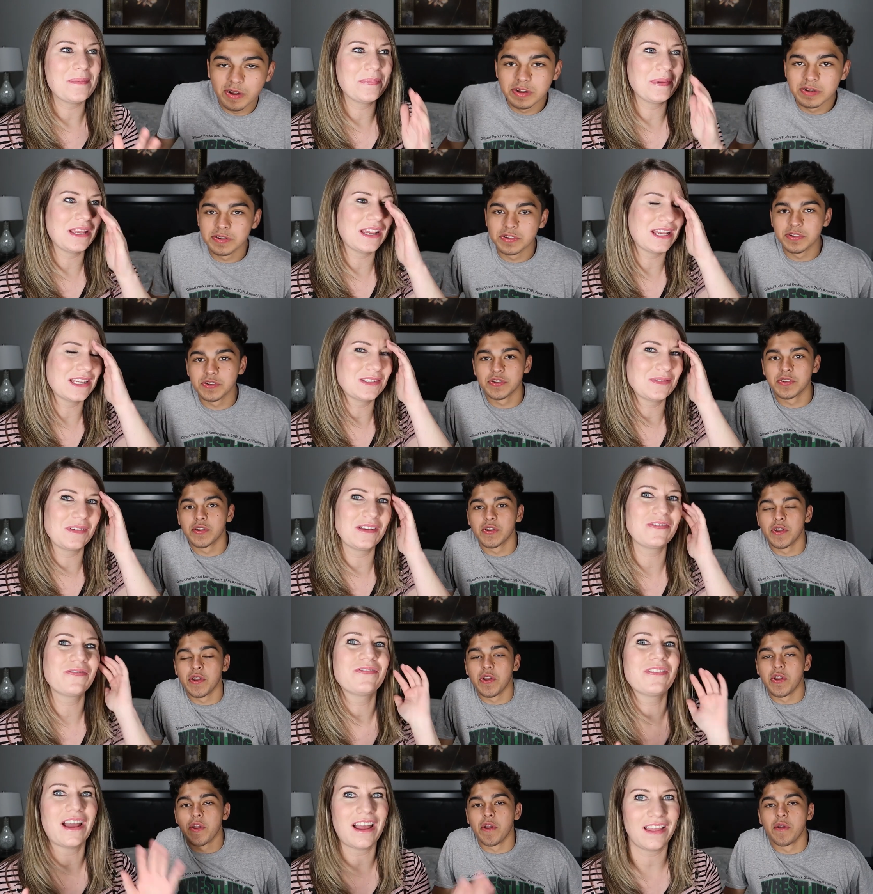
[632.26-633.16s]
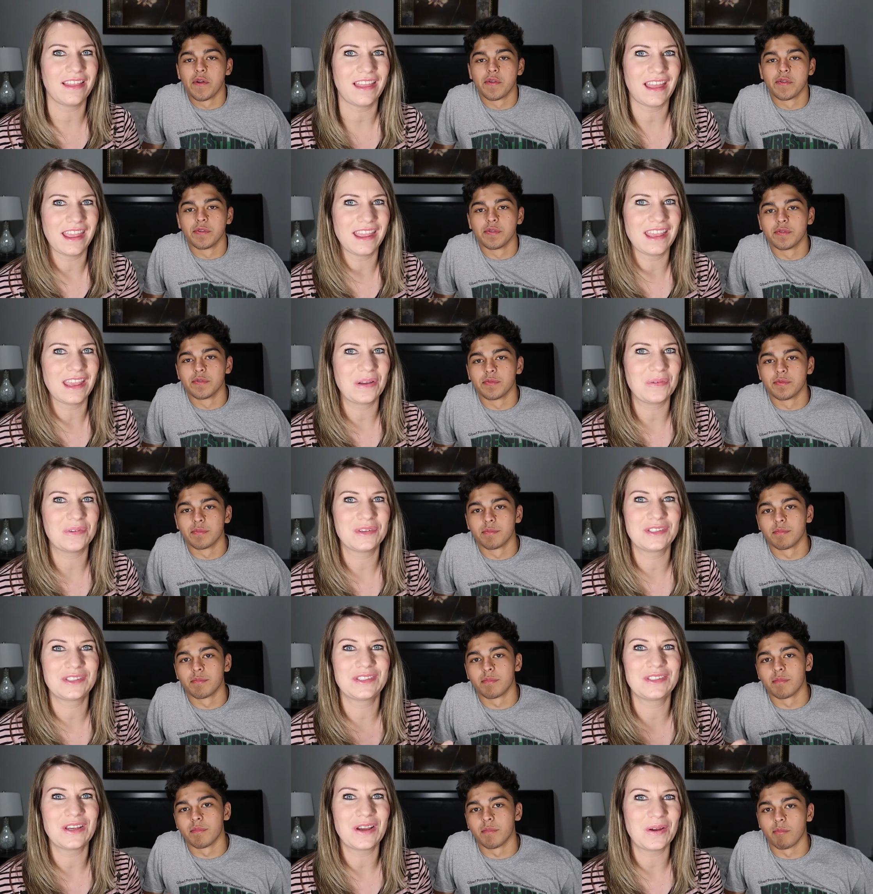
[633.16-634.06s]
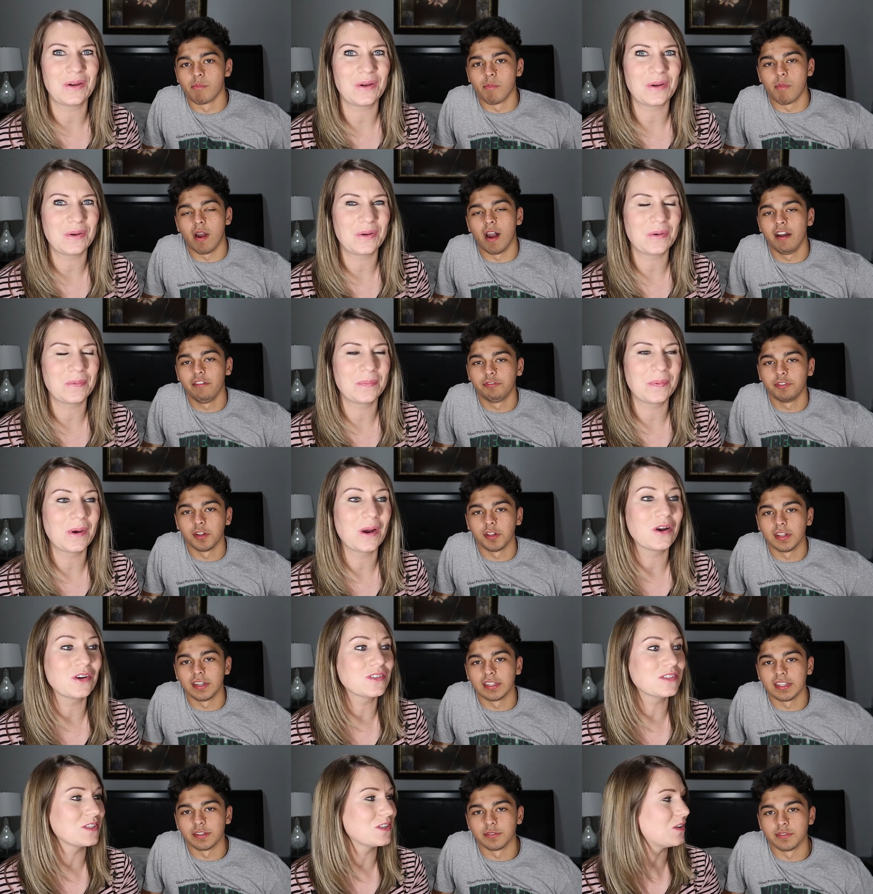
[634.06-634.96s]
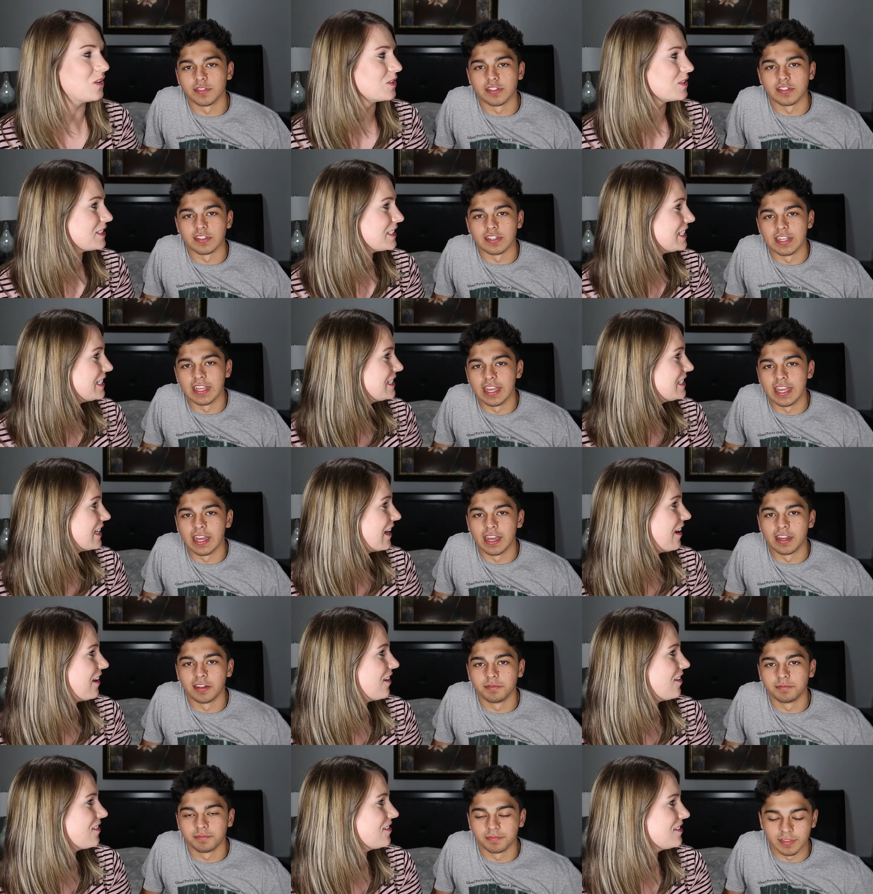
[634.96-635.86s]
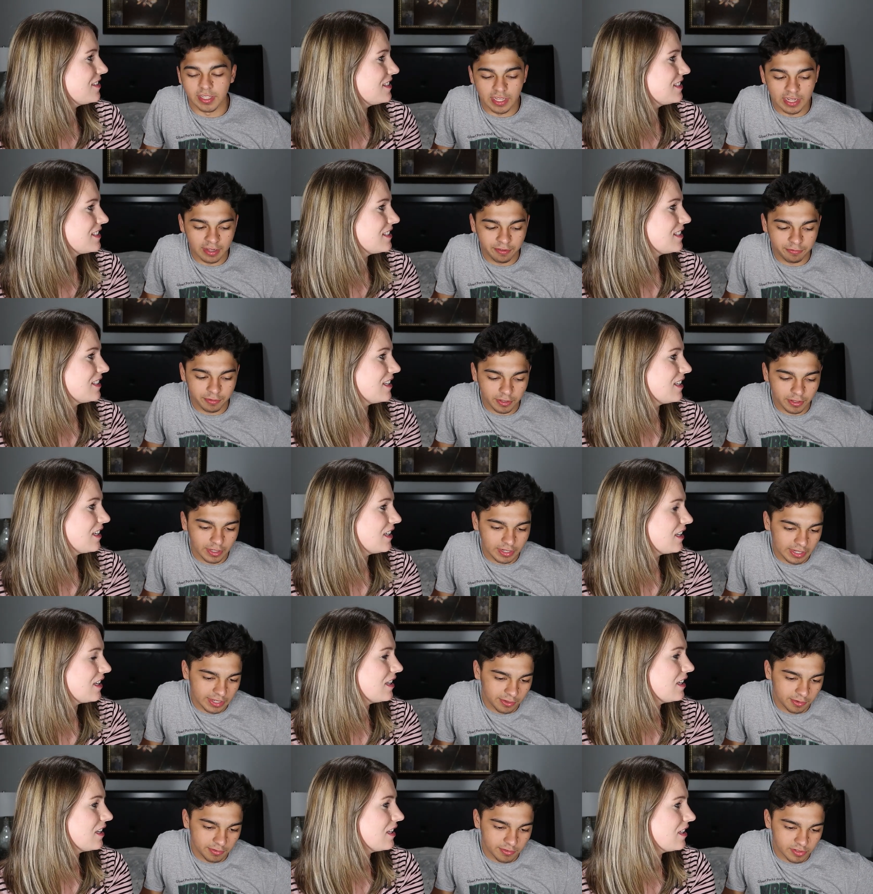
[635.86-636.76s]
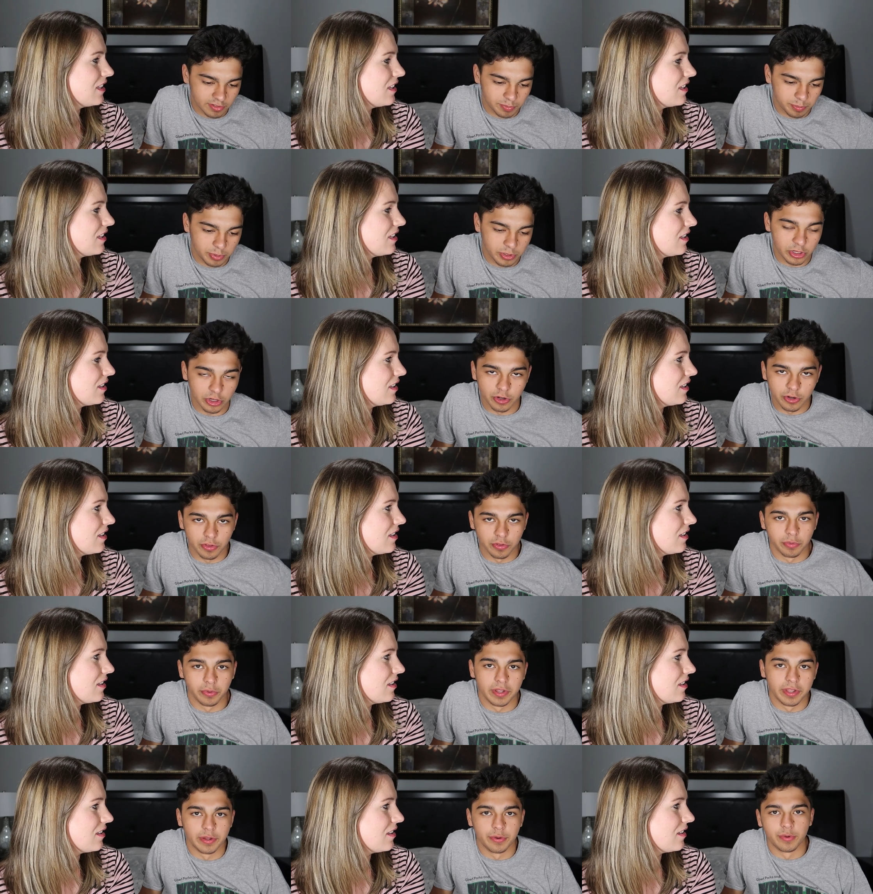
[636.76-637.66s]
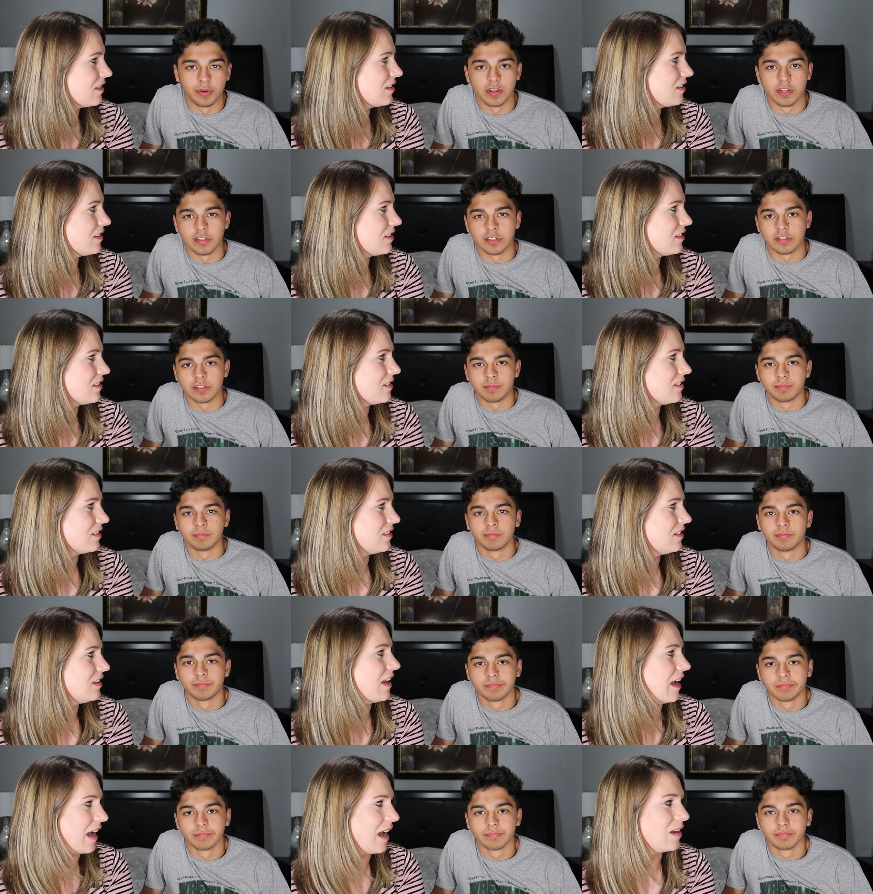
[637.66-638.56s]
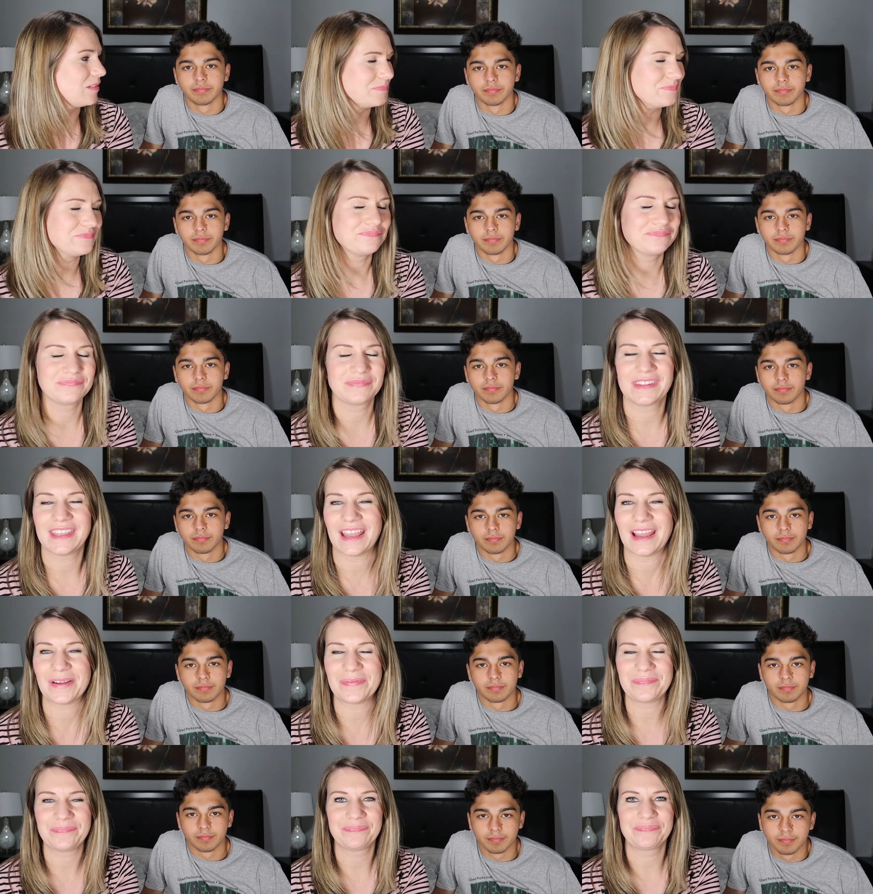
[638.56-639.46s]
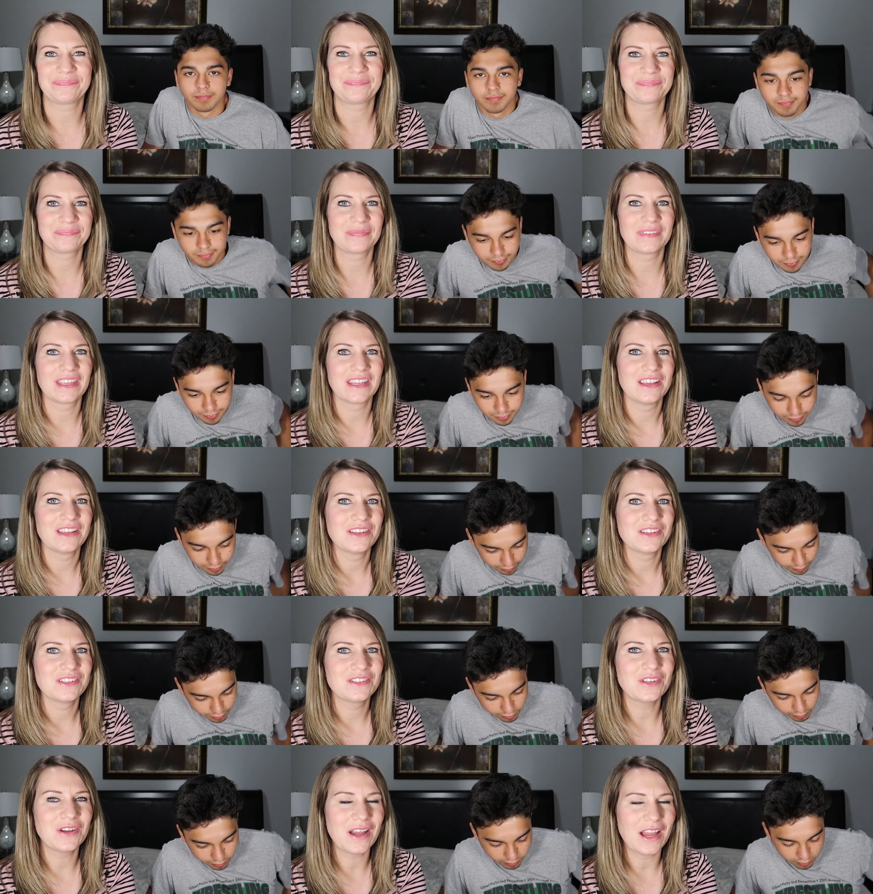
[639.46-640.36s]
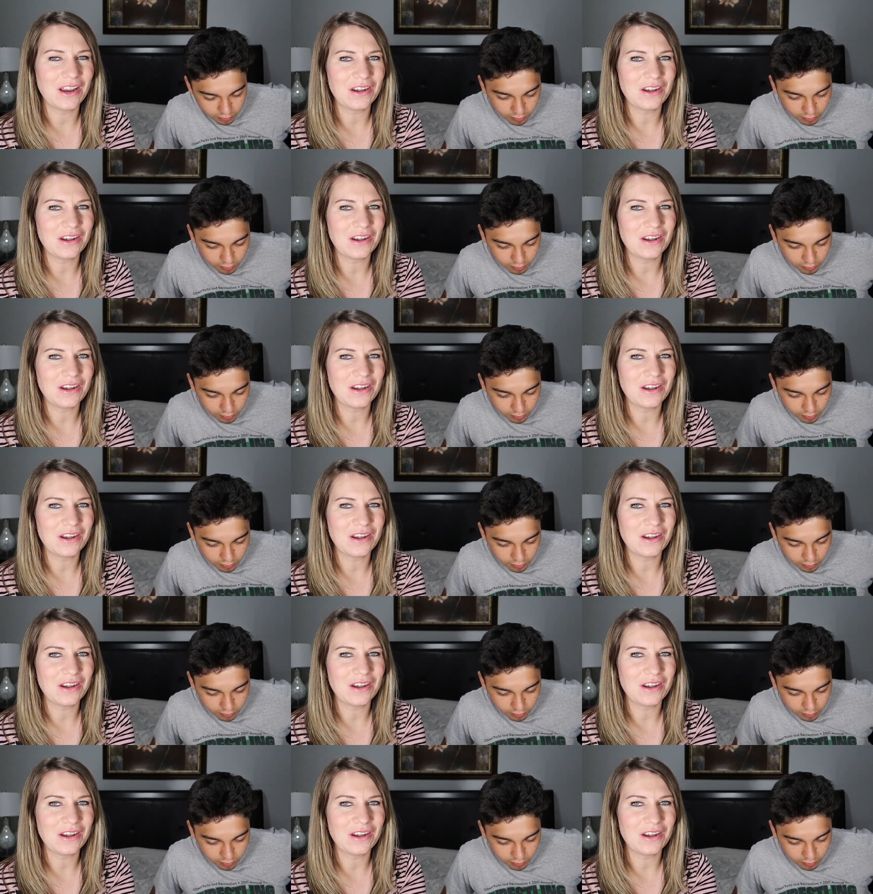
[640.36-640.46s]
Speaker 1: it because we felt like it was so
Speaker 2: I felt personal like it was, details. Yeah, and I felt like it was just pure the way it was.
Speaker 1: Yeah, yeah. So